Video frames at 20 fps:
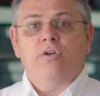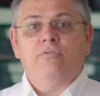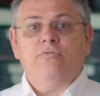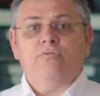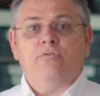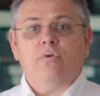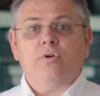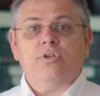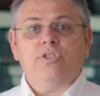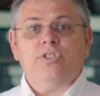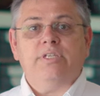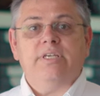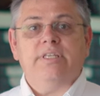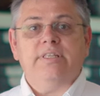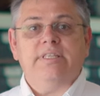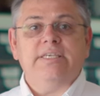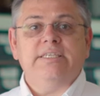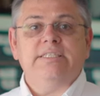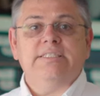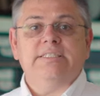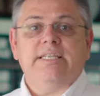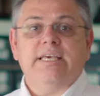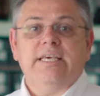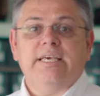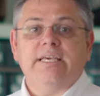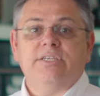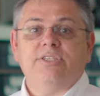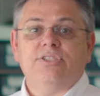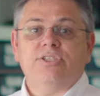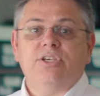Unfortunately, these
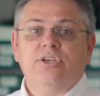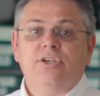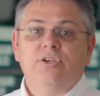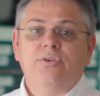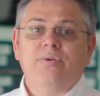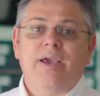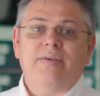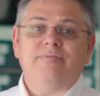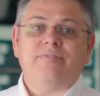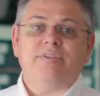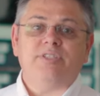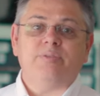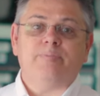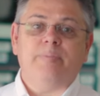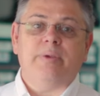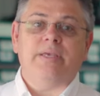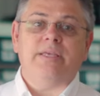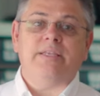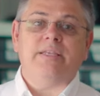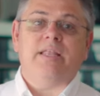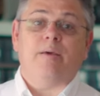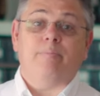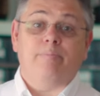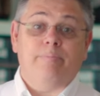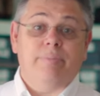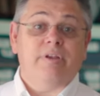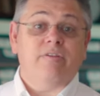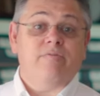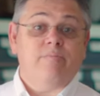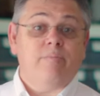days, you have to spend a
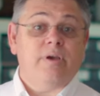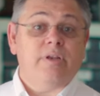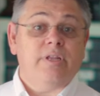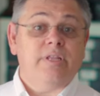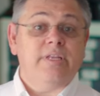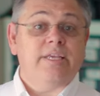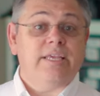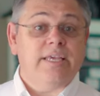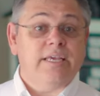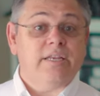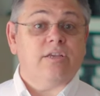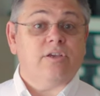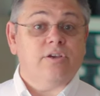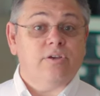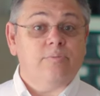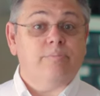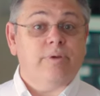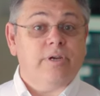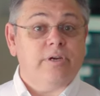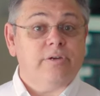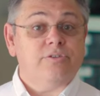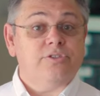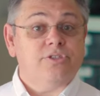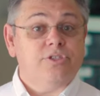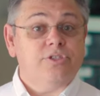bit of money to get a good pair of